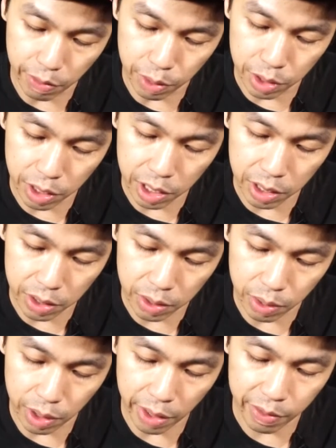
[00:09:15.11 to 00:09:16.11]
If you turn
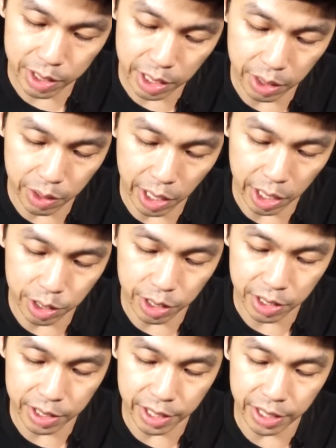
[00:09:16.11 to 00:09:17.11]
it to the left hand side, you can
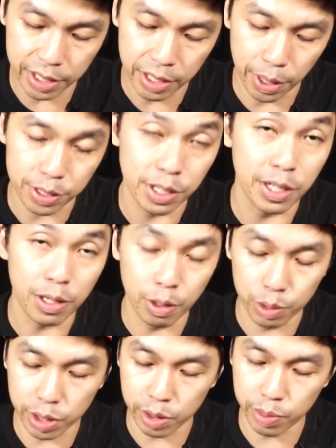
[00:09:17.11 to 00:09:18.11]
actually see partially
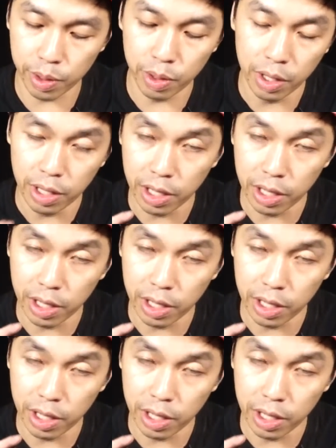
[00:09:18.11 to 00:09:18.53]
closed as well.